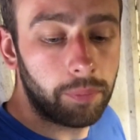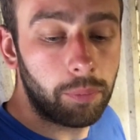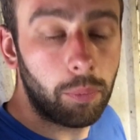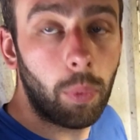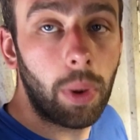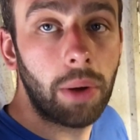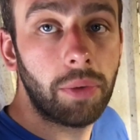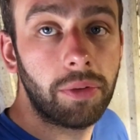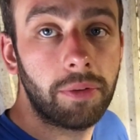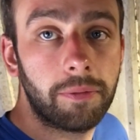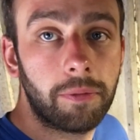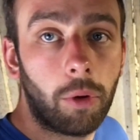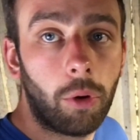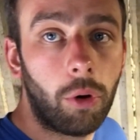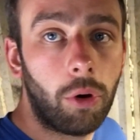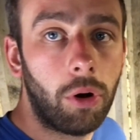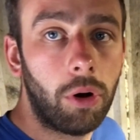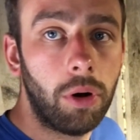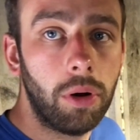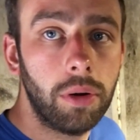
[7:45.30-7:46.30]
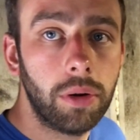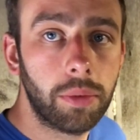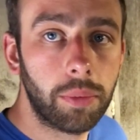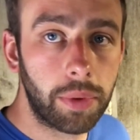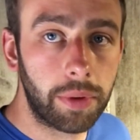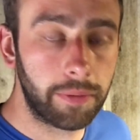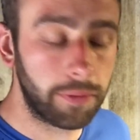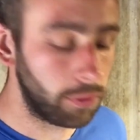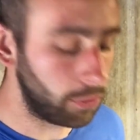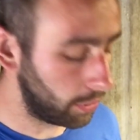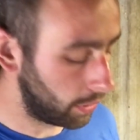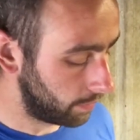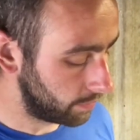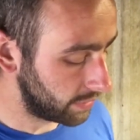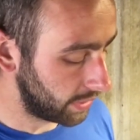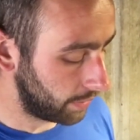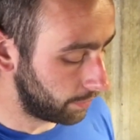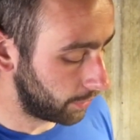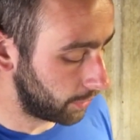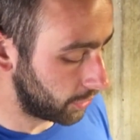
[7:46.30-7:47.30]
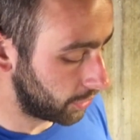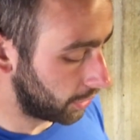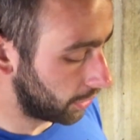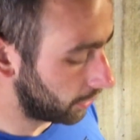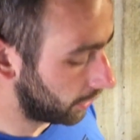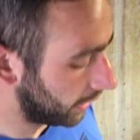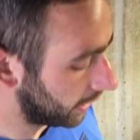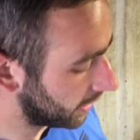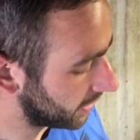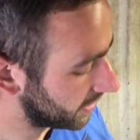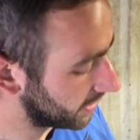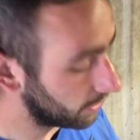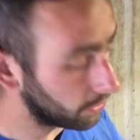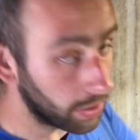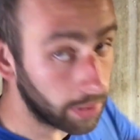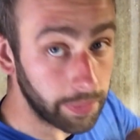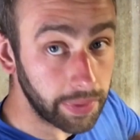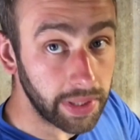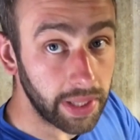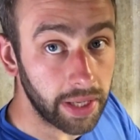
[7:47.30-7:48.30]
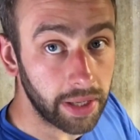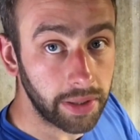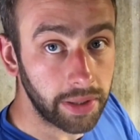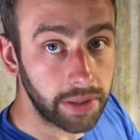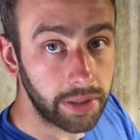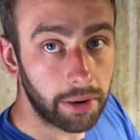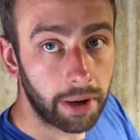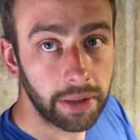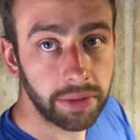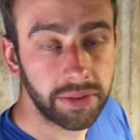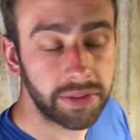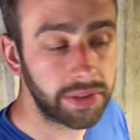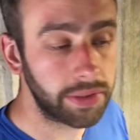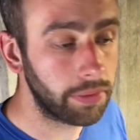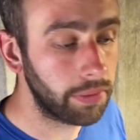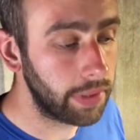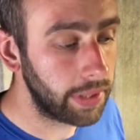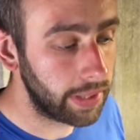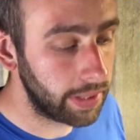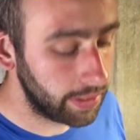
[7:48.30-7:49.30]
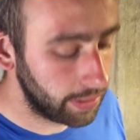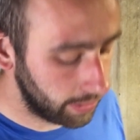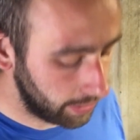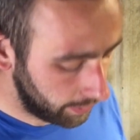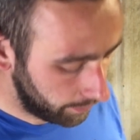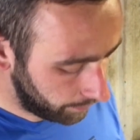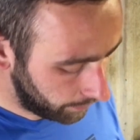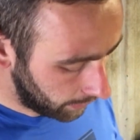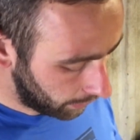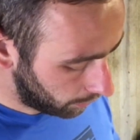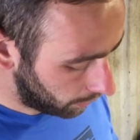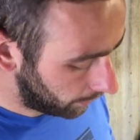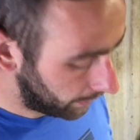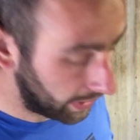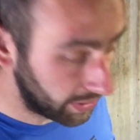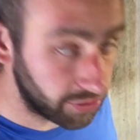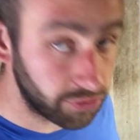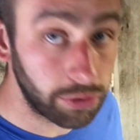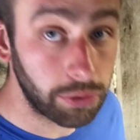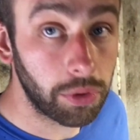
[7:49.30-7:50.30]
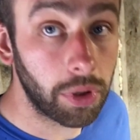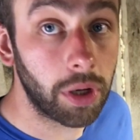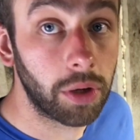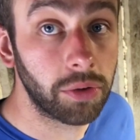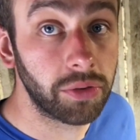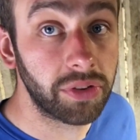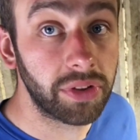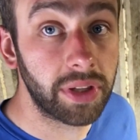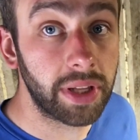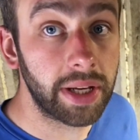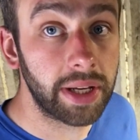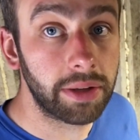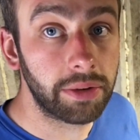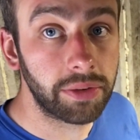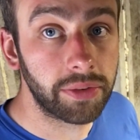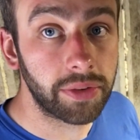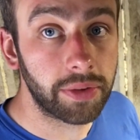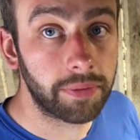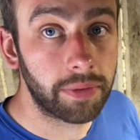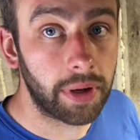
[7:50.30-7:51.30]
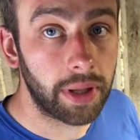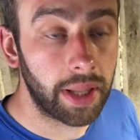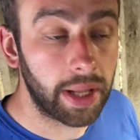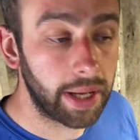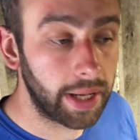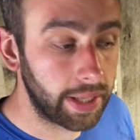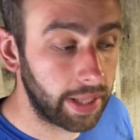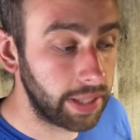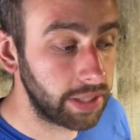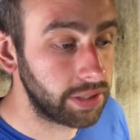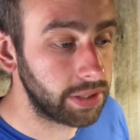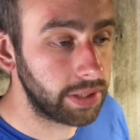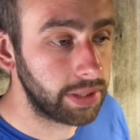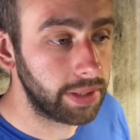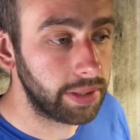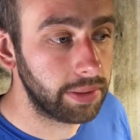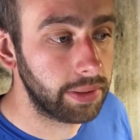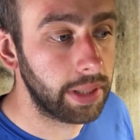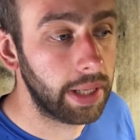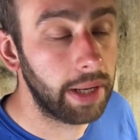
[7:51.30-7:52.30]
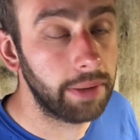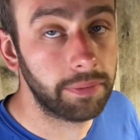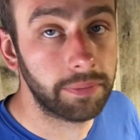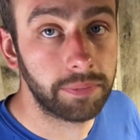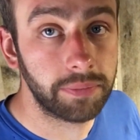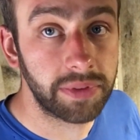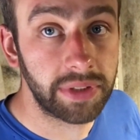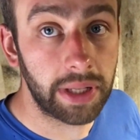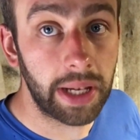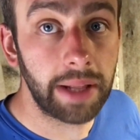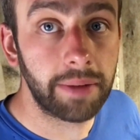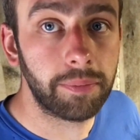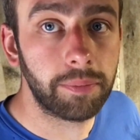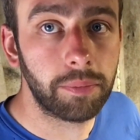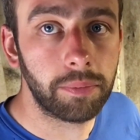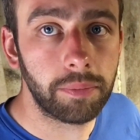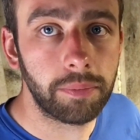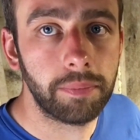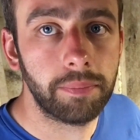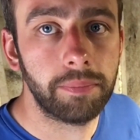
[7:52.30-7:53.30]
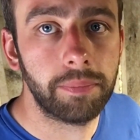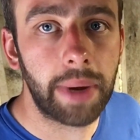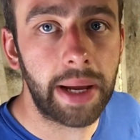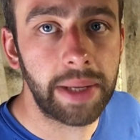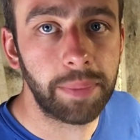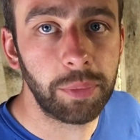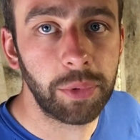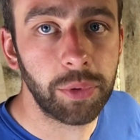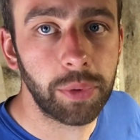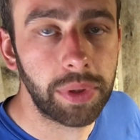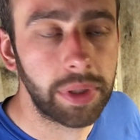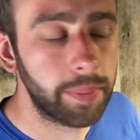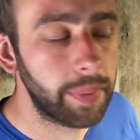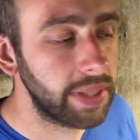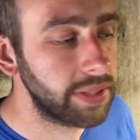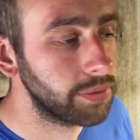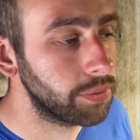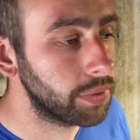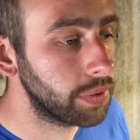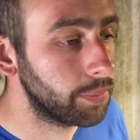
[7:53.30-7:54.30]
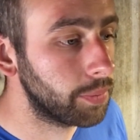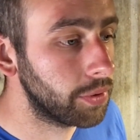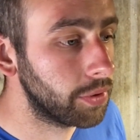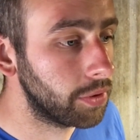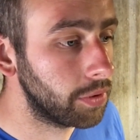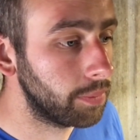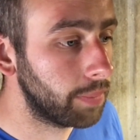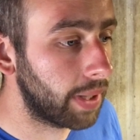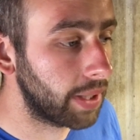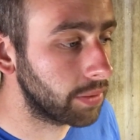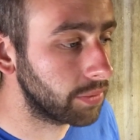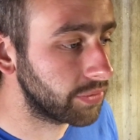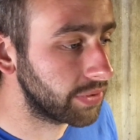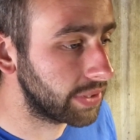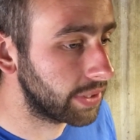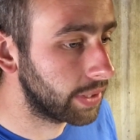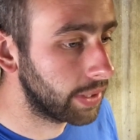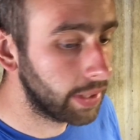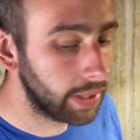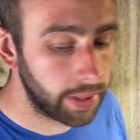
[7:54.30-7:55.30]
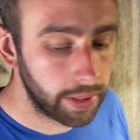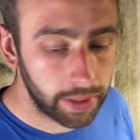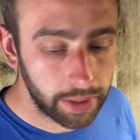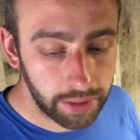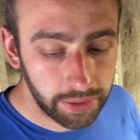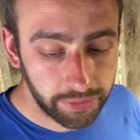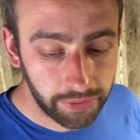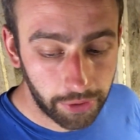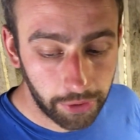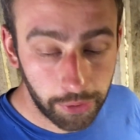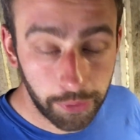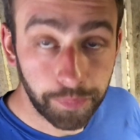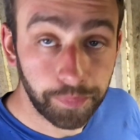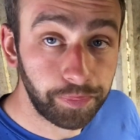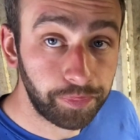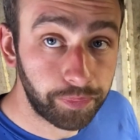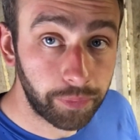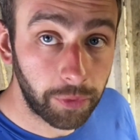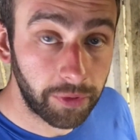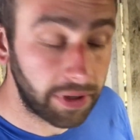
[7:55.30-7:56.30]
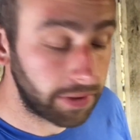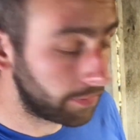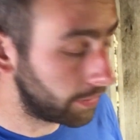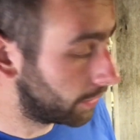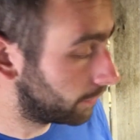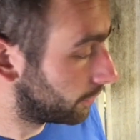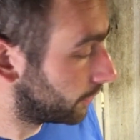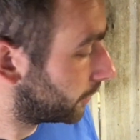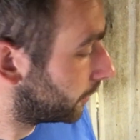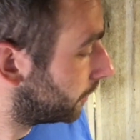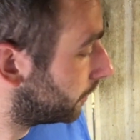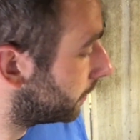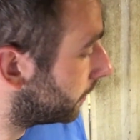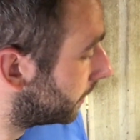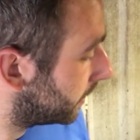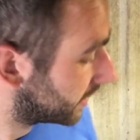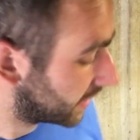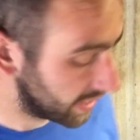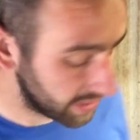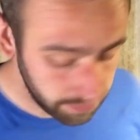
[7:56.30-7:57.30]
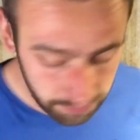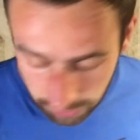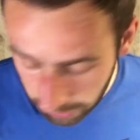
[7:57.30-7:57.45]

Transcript: weld the floor, when the floor comes up, because you've got the inner seal coming there and then your outer seal there, I want to be able to drill the holes in there and stuff like that, and actually still have paint between the metal when I put the new panels in. So without further ado, let's get some